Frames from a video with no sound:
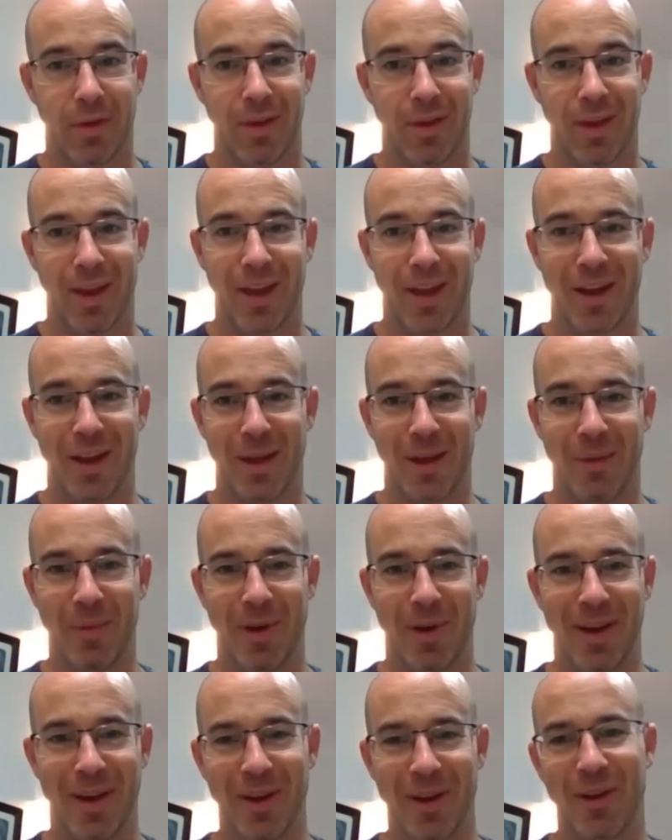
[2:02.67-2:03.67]
and
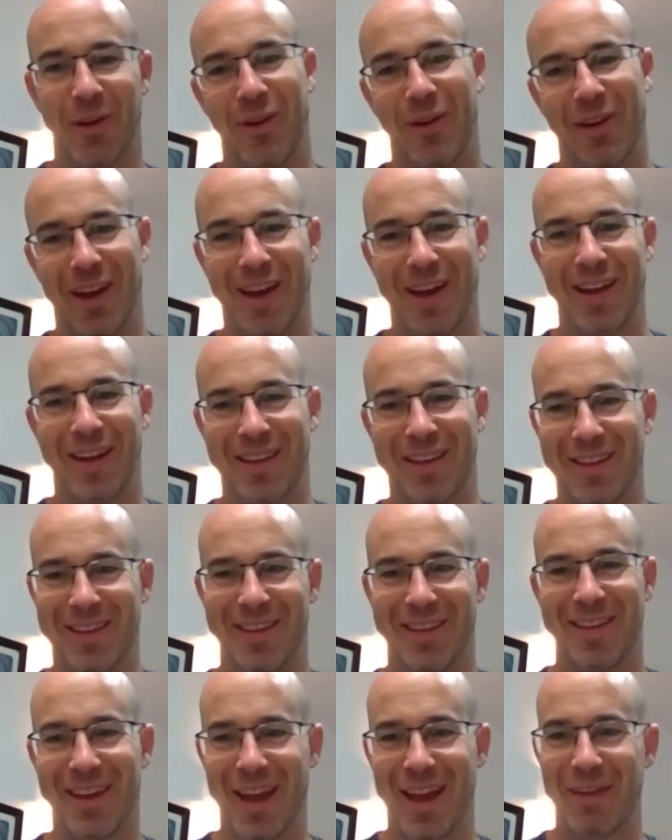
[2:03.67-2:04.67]
I
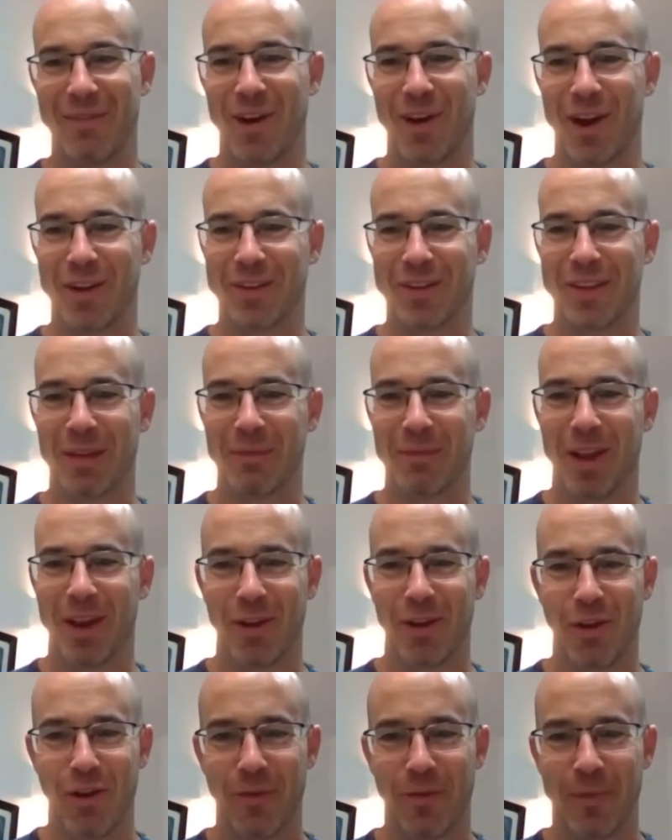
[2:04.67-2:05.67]
have a hard time
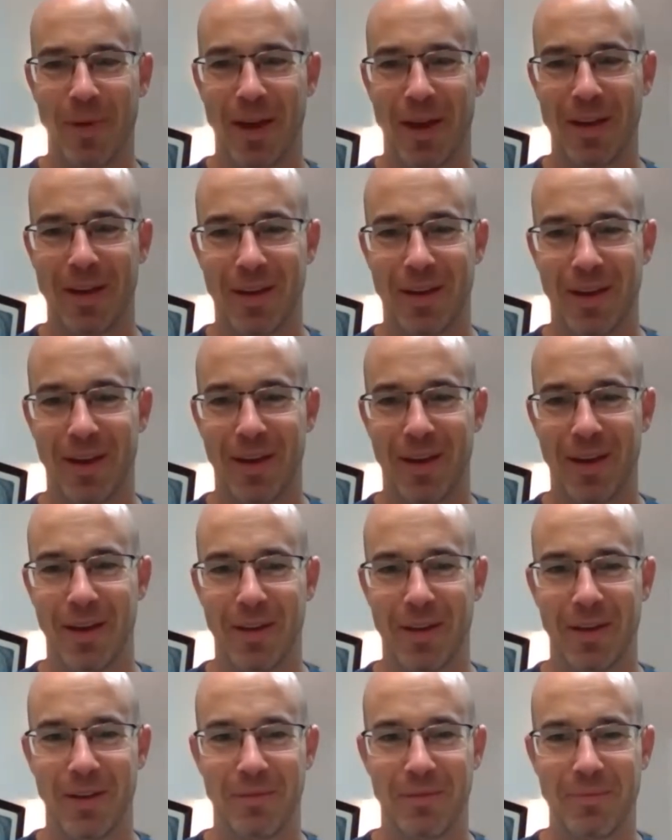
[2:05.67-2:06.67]
letting go of
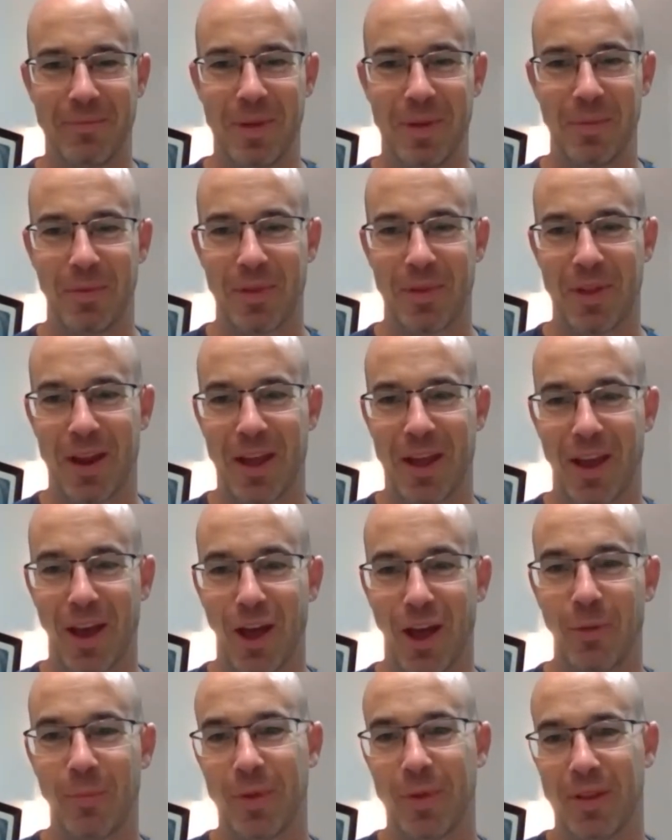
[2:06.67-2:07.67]
my people that I
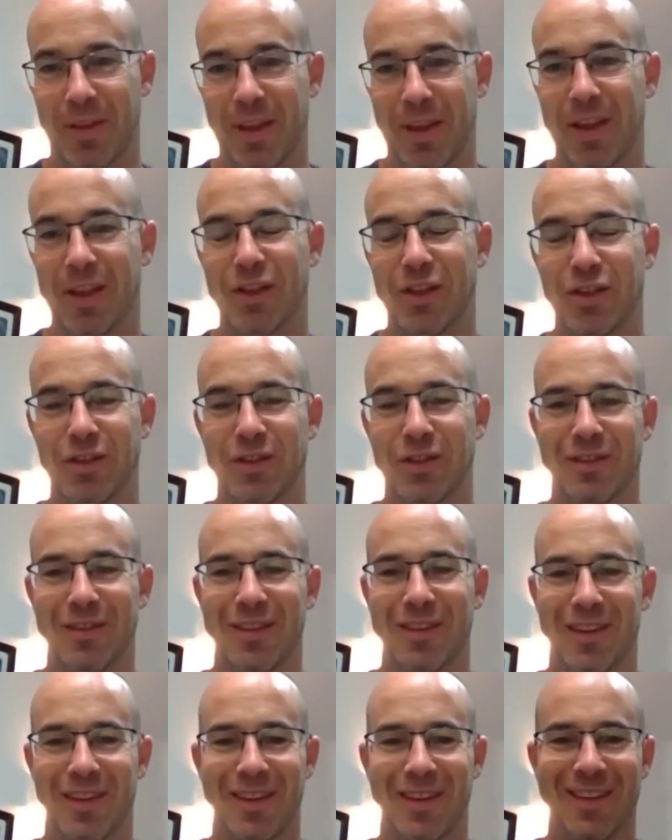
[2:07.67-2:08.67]
help and teach.
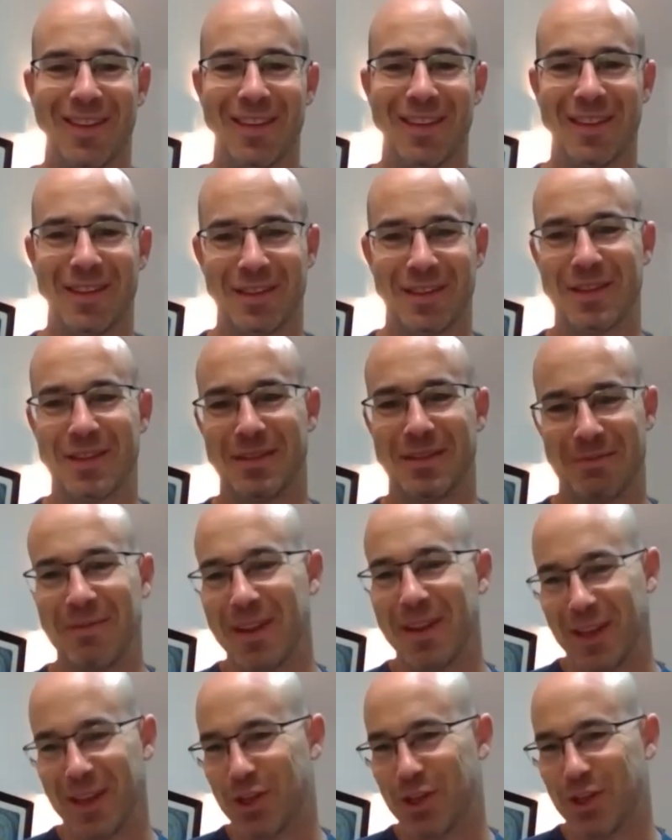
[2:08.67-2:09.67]
It's
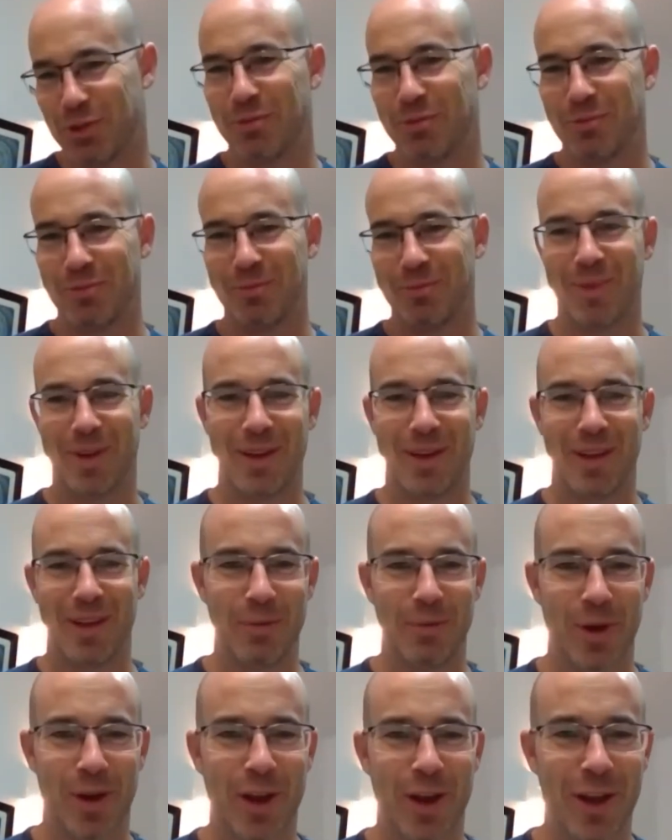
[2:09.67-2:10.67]
an issue, but I
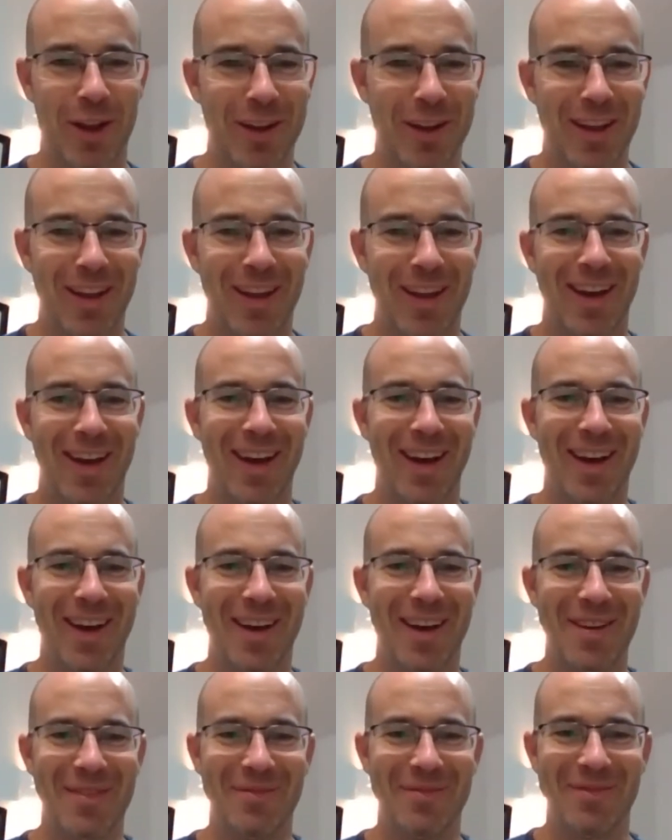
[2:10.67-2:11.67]
work on it.
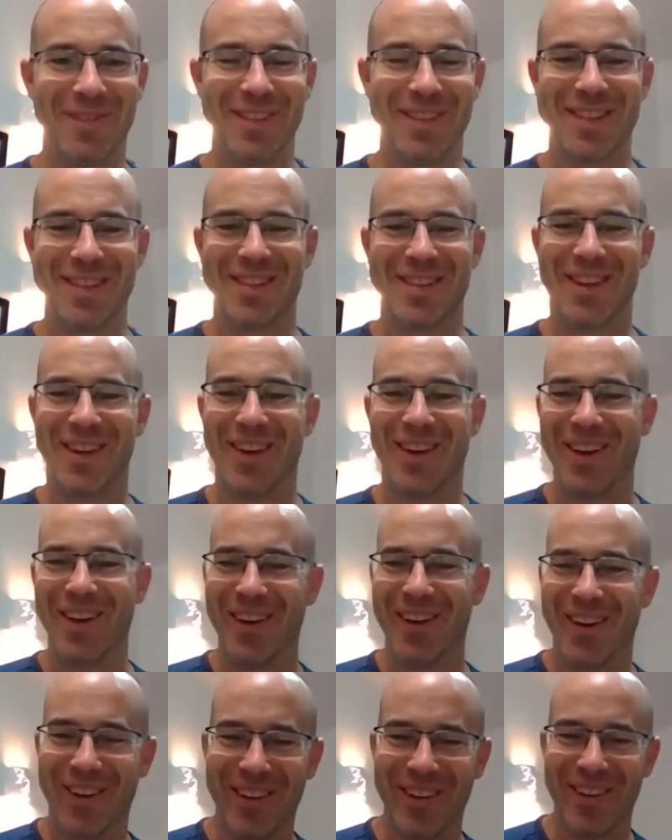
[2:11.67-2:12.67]

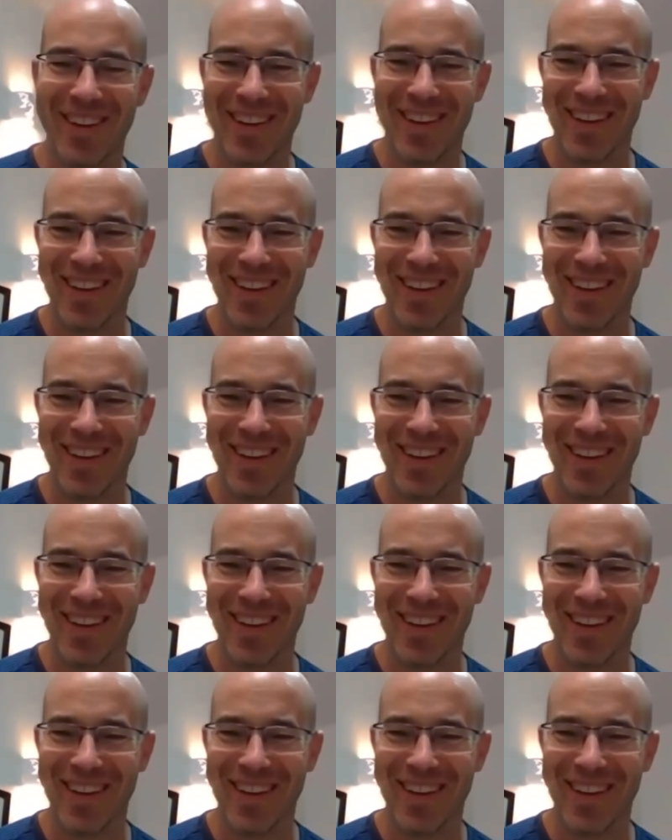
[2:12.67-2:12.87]
So